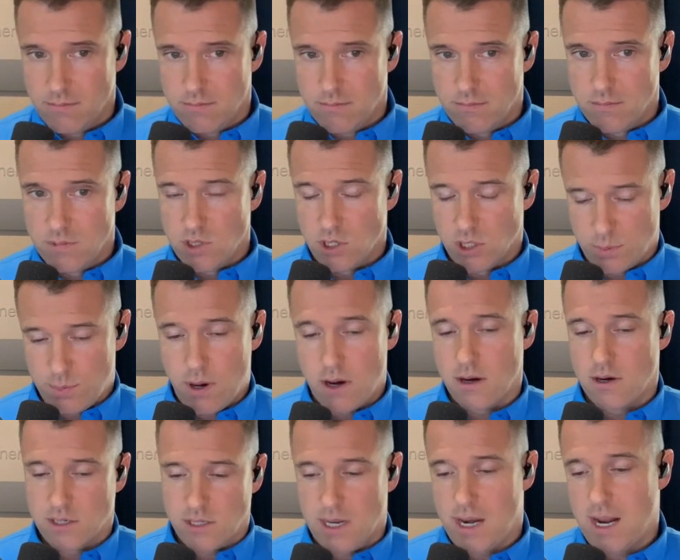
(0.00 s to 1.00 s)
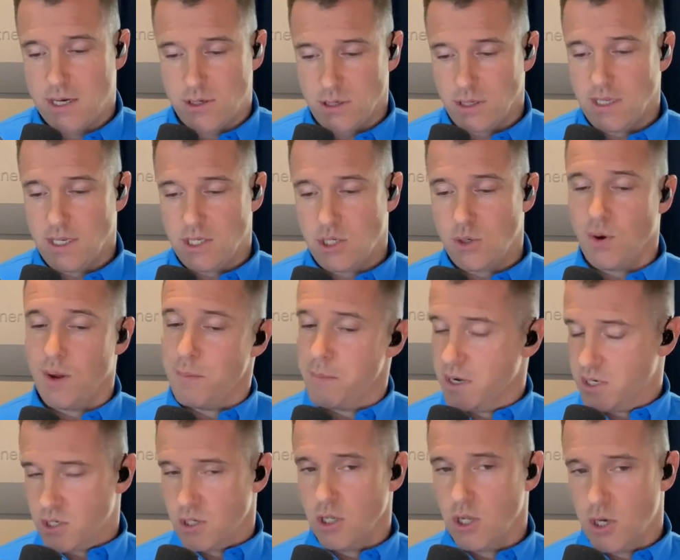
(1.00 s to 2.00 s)
Search partners can actually lead to a
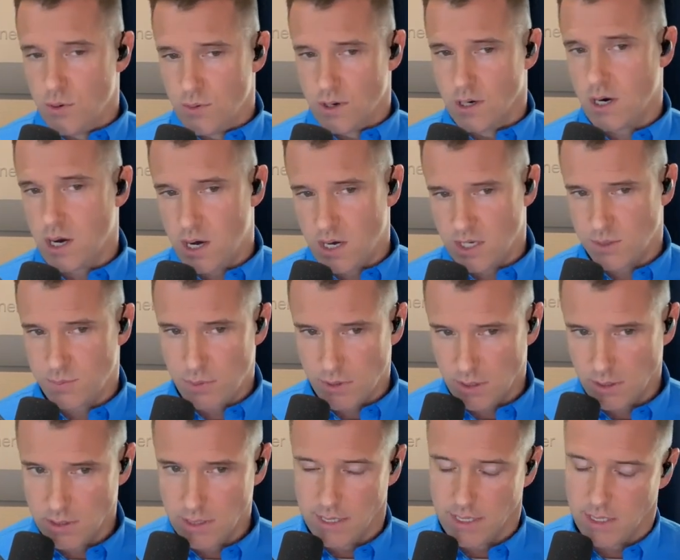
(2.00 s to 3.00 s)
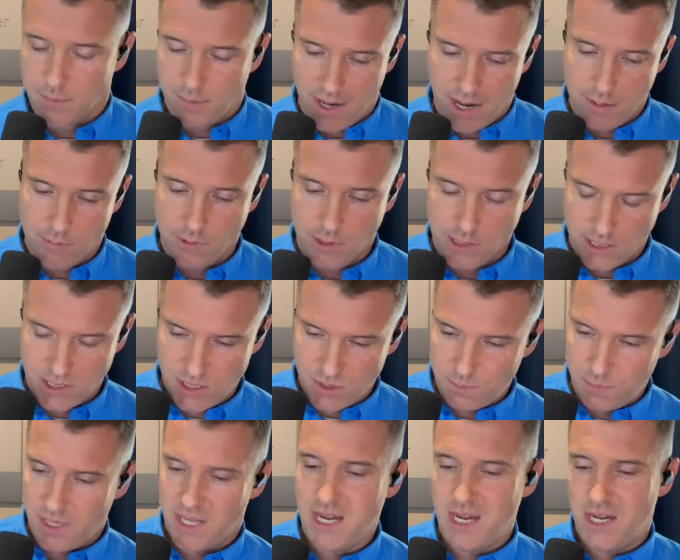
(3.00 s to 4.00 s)
much lower cost per click, but I will
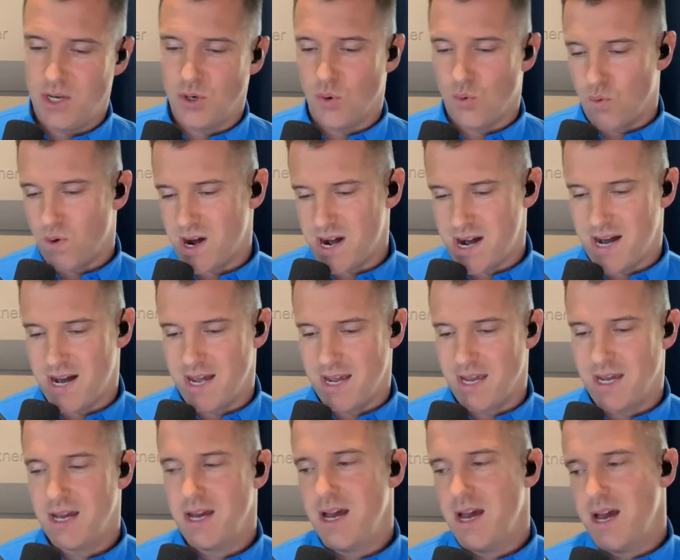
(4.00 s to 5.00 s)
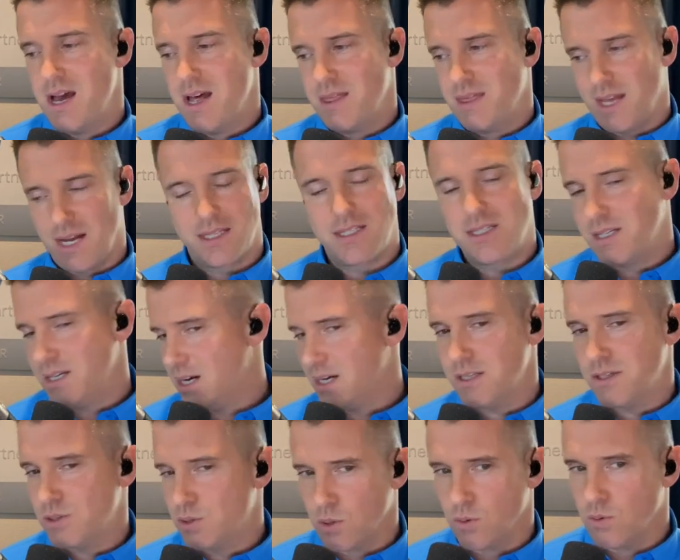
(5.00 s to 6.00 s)
explain why that's not
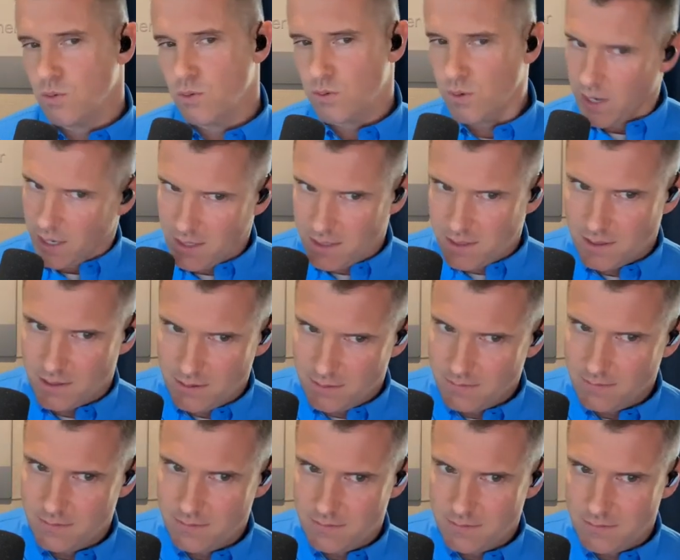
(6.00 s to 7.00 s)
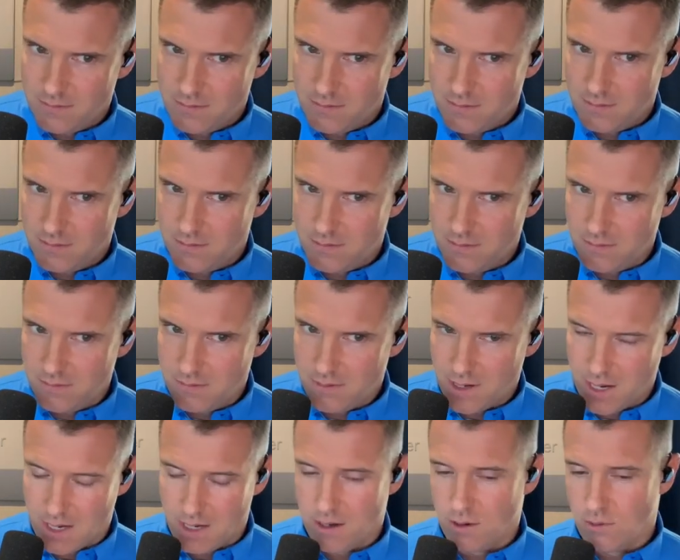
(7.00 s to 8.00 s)
so great.
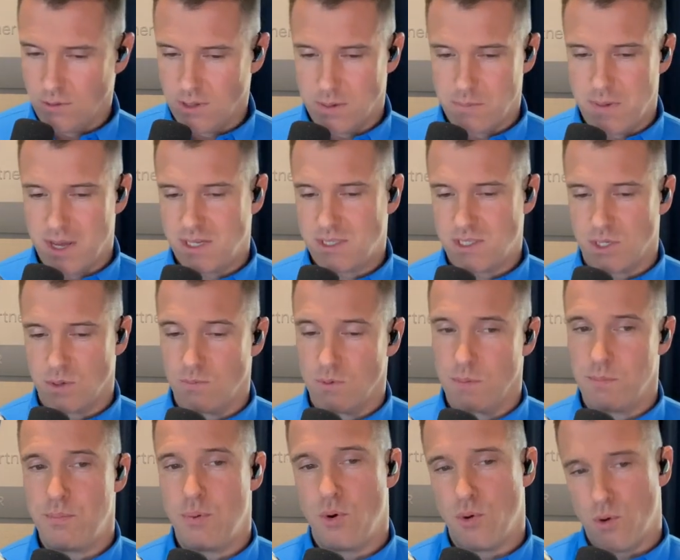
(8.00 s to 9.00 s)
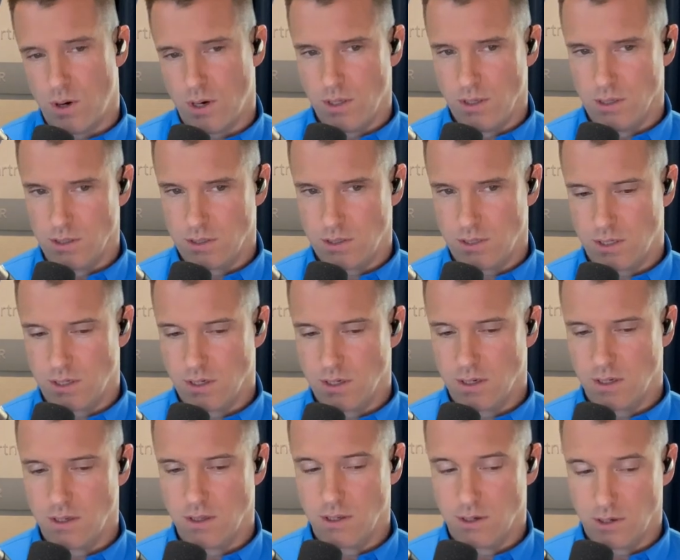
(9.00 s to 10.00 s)
And it only makes the report look
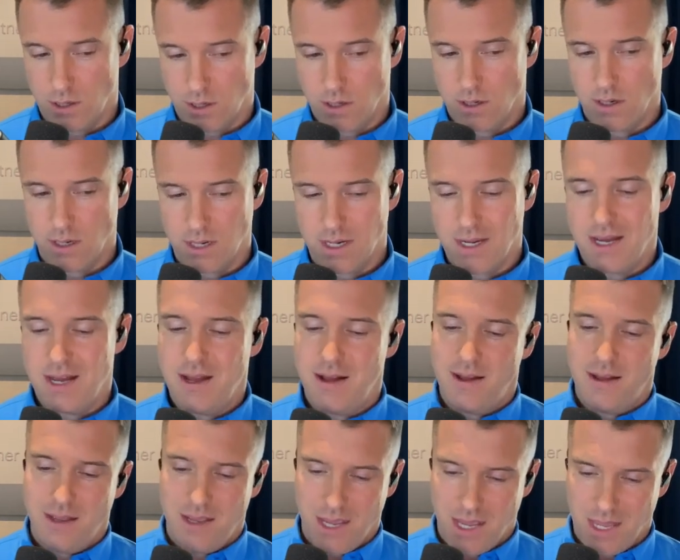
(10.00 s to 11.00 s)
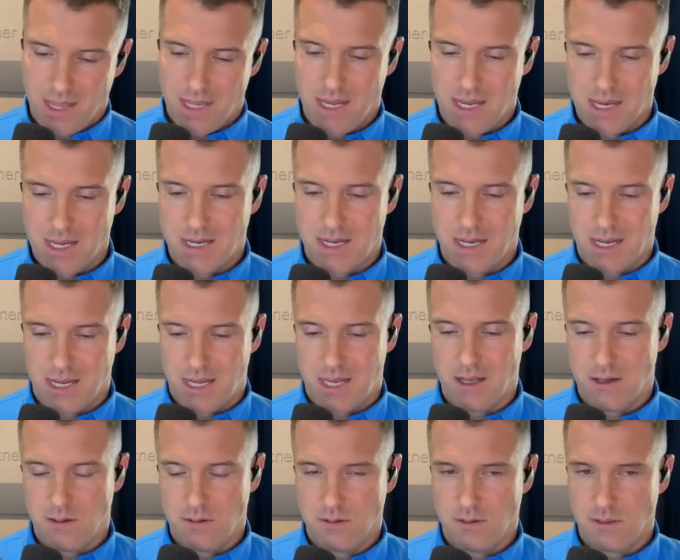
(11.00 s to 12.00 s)
good. In the end, it
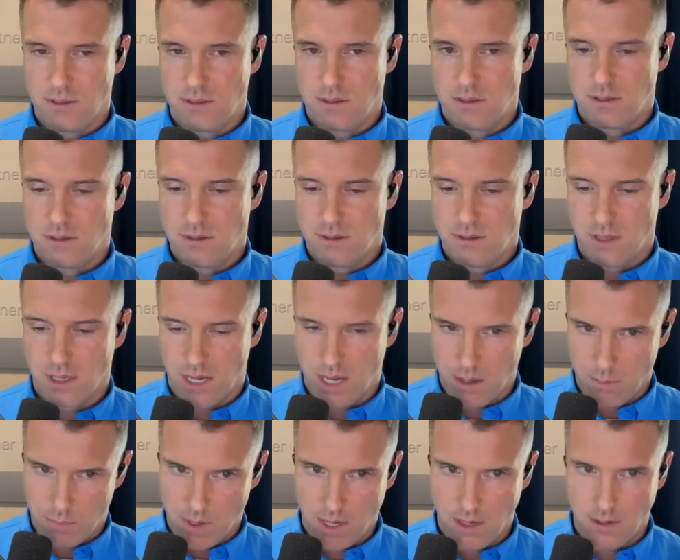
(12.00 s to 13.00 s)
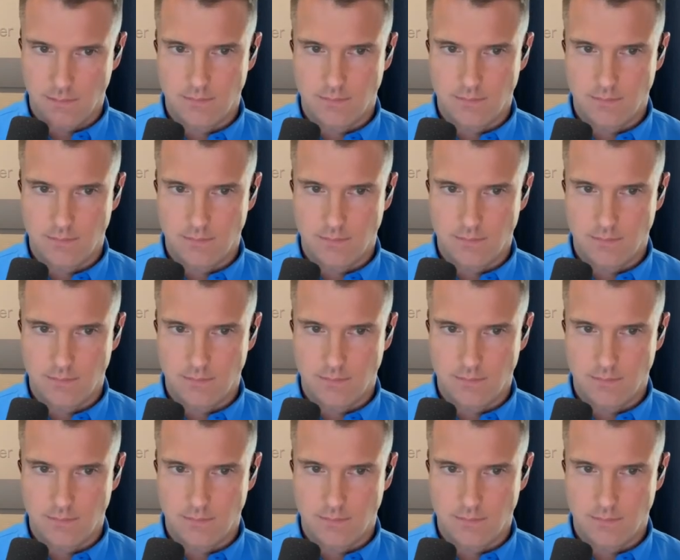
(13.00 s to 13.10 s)
kills the campaign.